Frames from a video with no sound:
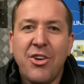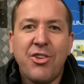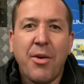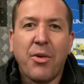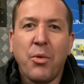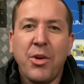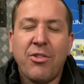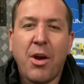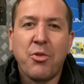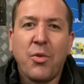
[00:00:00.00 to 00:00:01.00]
sharing all your
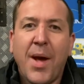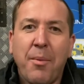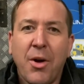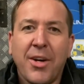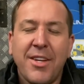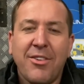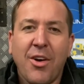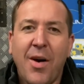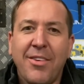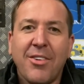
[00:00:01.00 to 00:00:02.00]
social networking
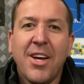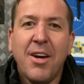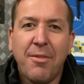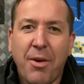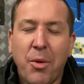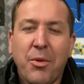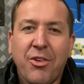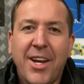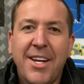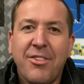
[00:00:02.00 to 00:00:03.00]
sites. Follow us
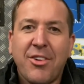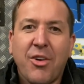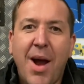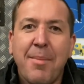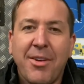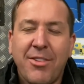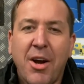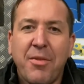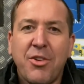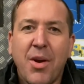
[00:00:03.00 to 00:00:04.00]
on Instagram at
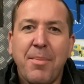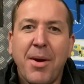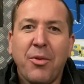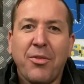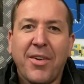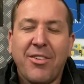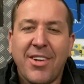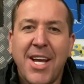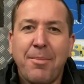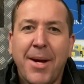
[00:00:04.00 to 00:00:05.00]
Salvage Rebuild for the
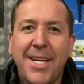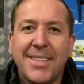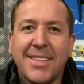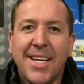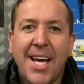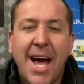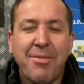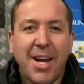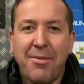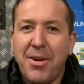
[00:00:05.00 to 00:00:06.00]
sneak peeks. Have
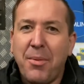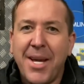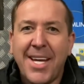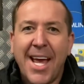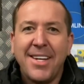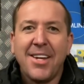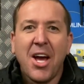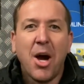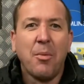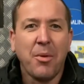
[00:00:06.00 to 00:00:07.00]
a lovely weekend,
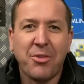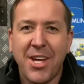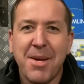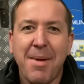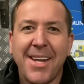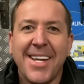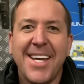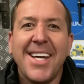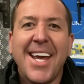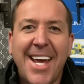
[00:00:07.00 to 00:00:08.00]
and we'll see you
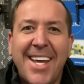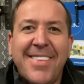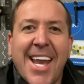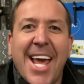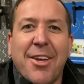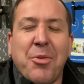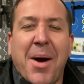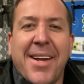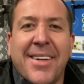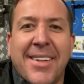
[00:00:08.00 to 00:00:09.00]
Monday in the next one.